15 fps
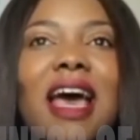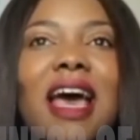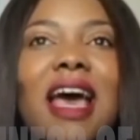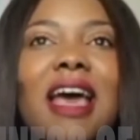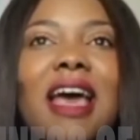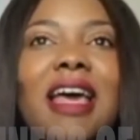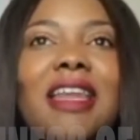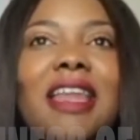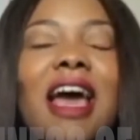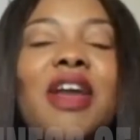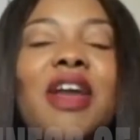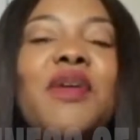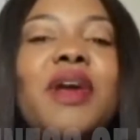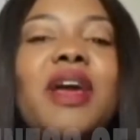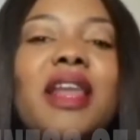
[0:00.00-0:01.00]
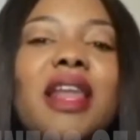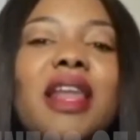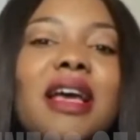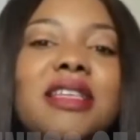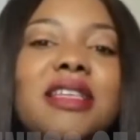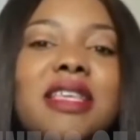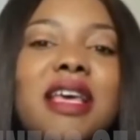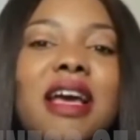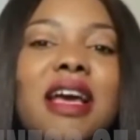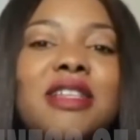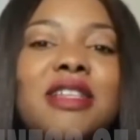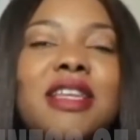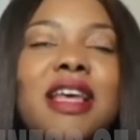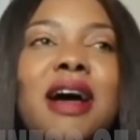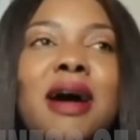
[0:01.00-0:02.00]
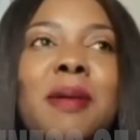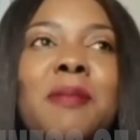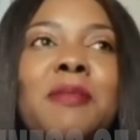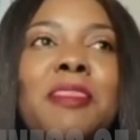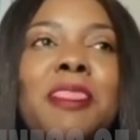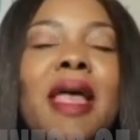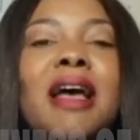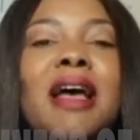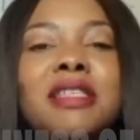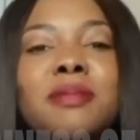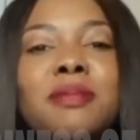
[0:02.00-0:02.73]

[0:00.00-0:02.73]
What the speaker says: And I realized that as a